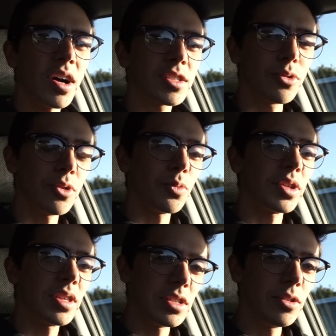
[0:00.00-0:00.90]
possible
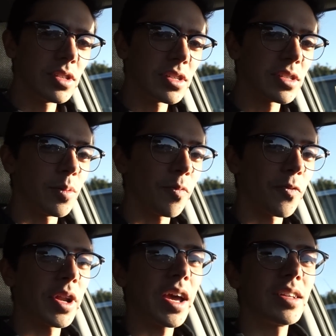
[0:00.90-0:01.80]
with this new system
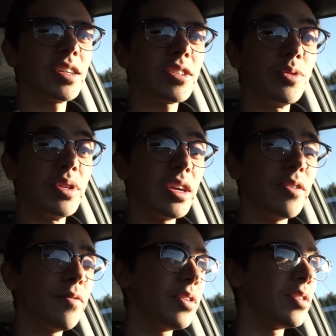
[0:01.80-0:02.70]
for Niantic to
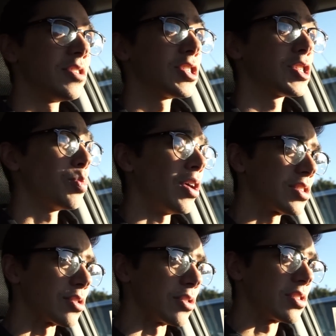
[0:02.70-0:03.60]
give
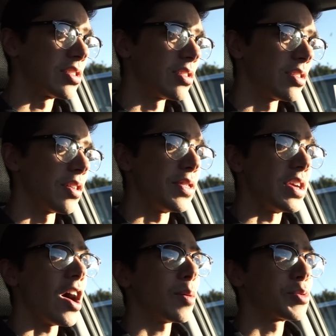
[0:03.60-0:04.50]
sponsors
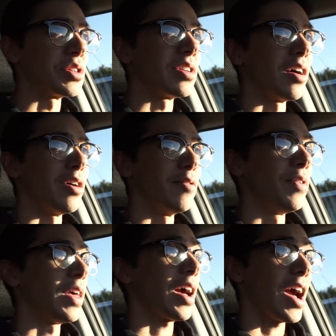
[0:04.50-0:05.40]
the option of
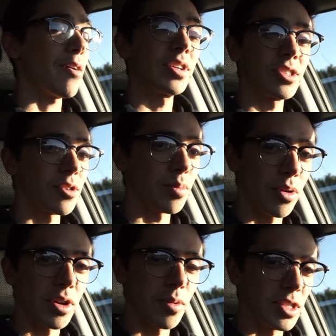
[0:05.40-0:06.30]
having certain
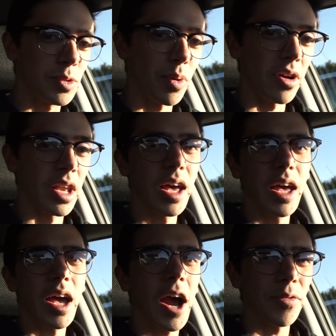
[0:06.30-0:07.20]
Pokemon spawn
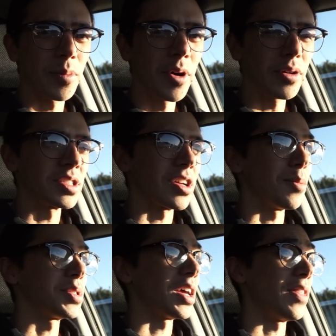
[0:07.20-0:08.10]
at their
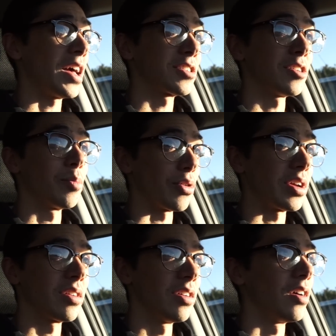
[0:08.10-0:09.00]
Pokestops. And that's going to
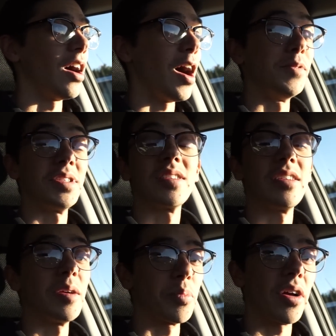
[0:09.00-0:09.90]
bring,
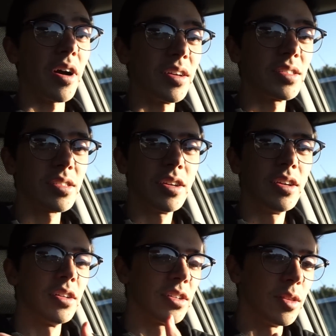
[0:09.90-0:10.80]
obviously, it brought us
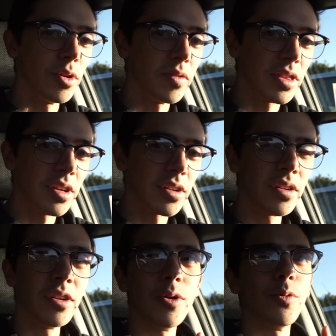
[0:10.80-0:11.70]
to the movie
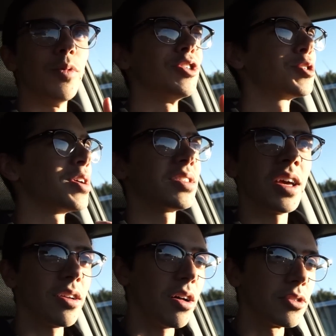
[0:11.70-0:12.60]
theater. We just spent
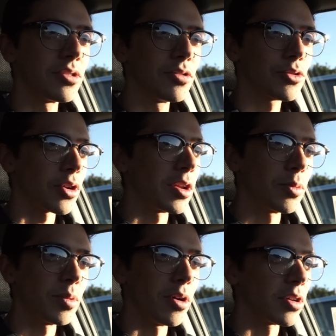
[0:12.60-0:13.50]
$10 trying to
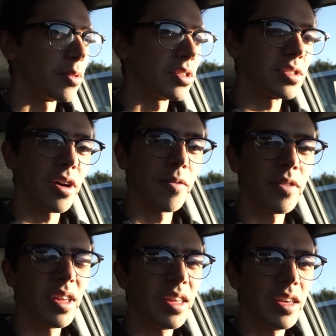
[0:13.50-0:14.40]
win Pokemon
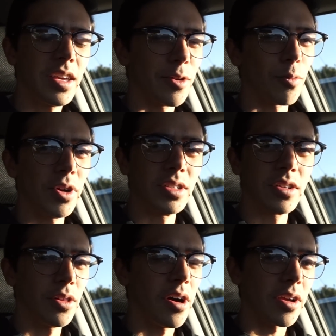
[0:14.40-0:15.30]
stuff in a
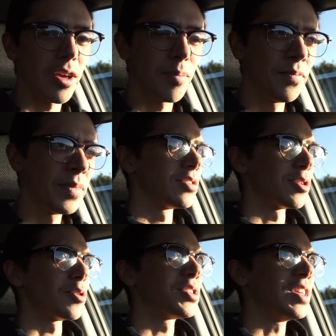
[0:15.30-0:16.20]
rigged claw game.
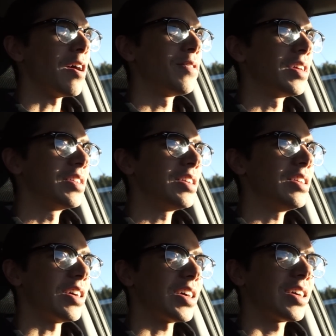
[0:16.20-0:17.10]
So there's
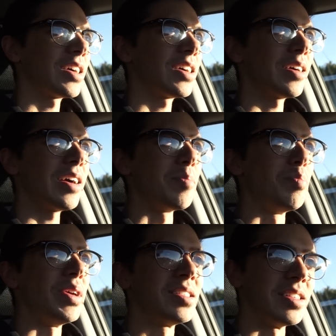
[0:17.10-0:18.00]
definitely a, a
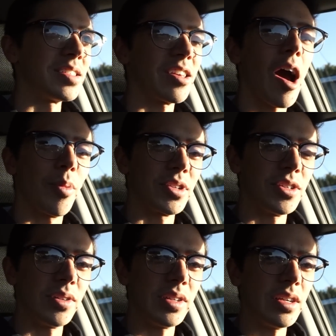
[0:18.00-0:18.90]
business
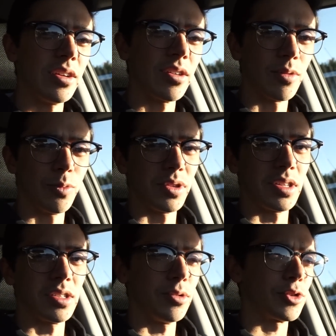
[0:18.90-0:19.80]
opportunity here with
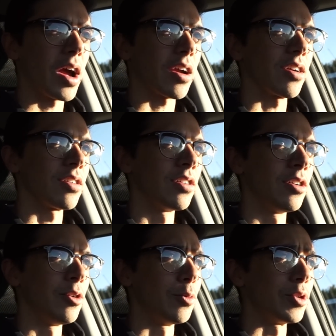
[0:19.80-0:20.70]
this new tracker,
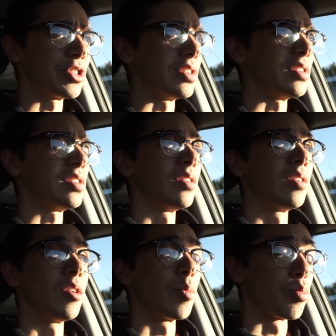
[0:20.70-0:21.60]
which is
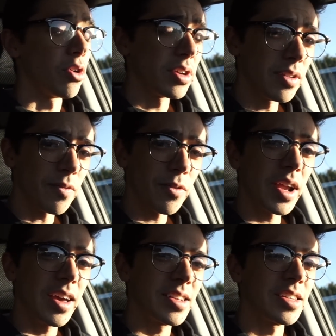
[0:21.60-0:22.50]
brilliant for
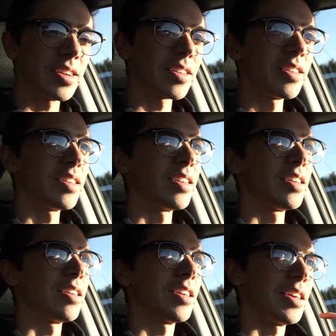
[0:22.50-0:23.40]
Niantic,
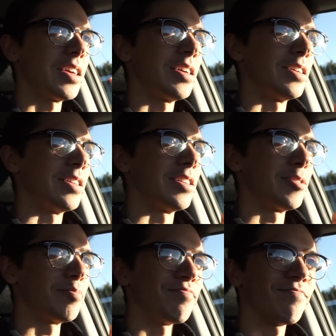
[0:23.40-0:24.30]
and